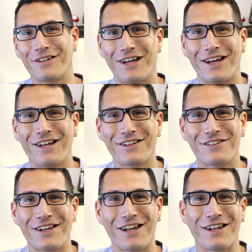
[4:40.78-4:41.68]
As I
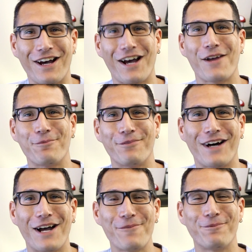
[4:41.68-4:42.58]
said, I'm,
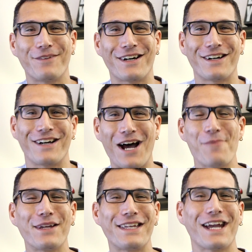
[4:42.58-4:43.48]
I'm, uh,
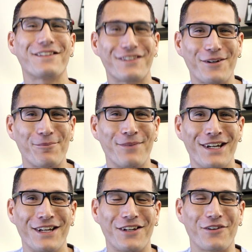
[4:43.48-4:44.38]
I'm against them.
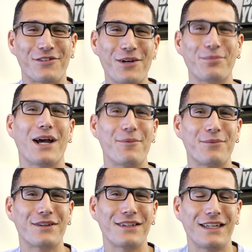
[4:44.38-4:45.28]
You know,
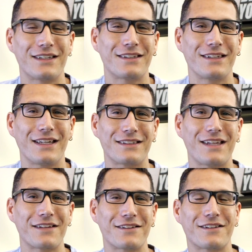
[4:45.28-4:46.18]
sometimes it's, it's
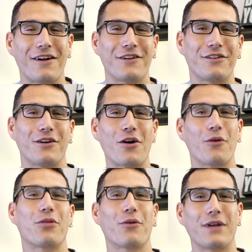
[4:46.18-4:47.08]
necessary to
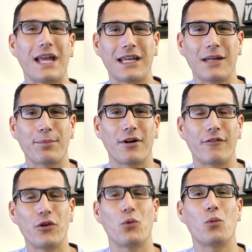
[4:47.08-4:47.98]
go through a gatekeeper
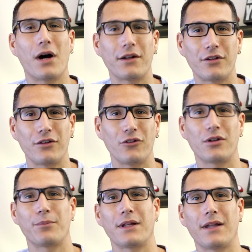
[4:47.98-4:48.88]
if you want to do
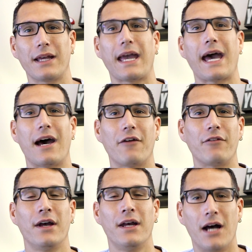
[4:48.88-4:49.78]
something like
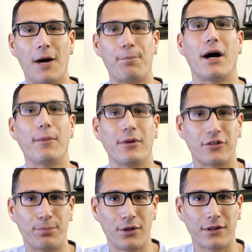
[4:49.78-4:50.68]
have a
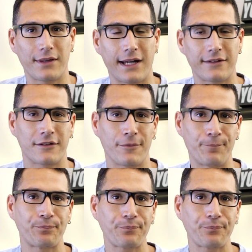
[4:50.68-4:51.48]
published book that's